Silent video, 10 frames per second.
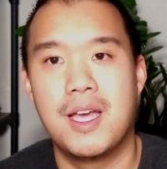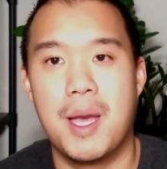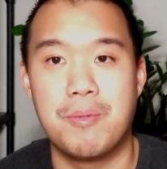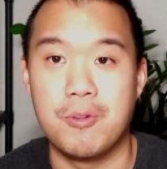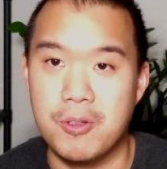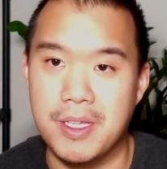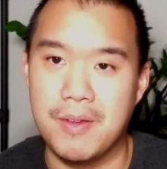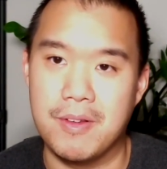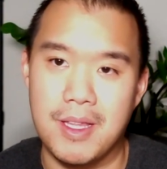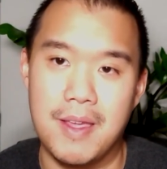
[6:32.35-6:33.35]
uprooting
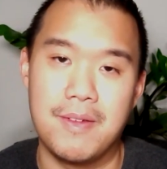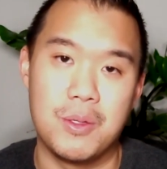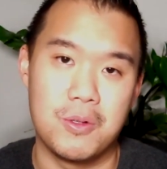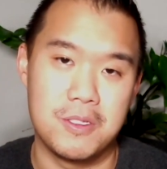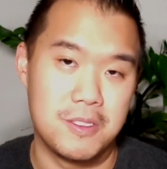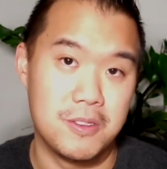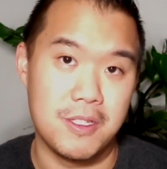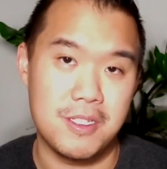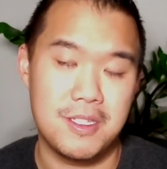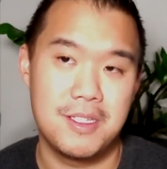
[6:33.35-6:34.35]
of your life in order to do
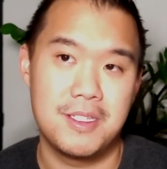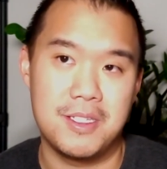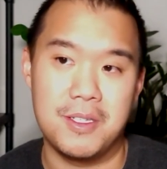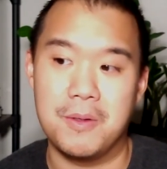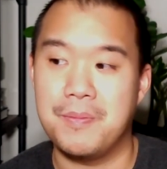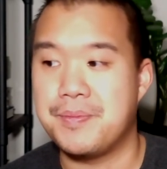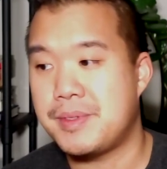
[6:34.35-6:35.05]
this. So